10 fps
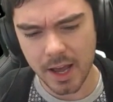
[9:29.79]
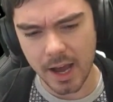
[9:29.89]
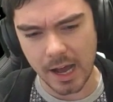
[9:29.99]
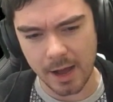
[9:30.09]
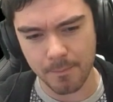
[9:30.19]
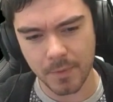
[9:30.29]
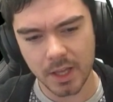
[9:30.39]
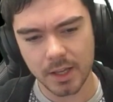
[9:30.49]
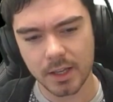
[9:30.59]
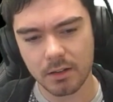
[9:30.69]

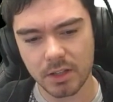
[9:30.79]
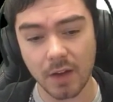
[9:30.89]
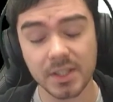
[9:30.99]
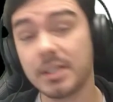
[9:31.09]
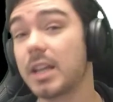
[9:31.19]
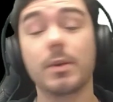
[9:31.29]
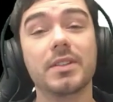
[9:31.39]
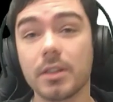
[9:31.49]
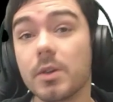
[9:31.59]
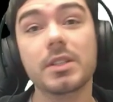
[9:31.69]
Obviously, Deathwing's
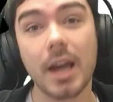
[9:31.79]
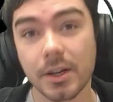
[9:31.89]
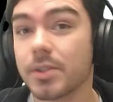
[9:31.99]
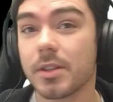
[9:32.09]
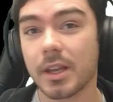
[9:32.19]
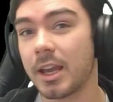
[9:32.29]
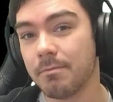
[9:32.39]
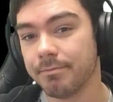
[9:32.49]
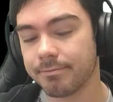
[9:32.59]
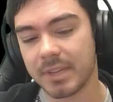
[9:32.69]
the newest character to the game.
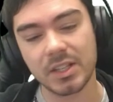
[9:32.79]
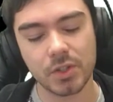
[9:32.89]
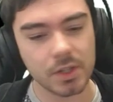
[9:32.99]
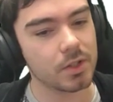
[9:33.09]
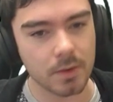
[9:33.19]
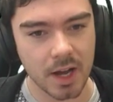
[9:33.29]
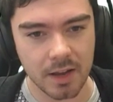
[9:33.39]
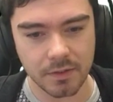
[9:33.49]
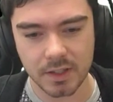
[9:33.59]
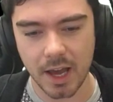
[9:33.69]
He's just
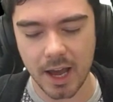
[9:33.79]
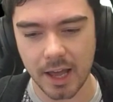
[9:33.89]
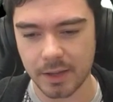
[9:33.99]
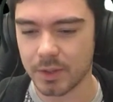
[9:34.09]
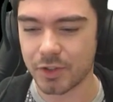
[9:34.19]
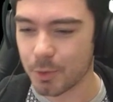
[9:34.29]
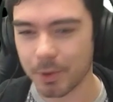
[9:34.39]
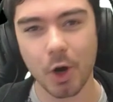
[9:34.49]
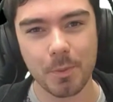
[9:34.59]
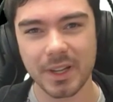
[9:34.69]
arrived. He was
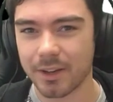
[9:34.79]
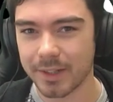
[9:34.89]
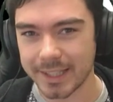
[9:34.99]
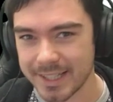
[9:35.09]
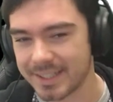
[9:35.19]
super OP on release.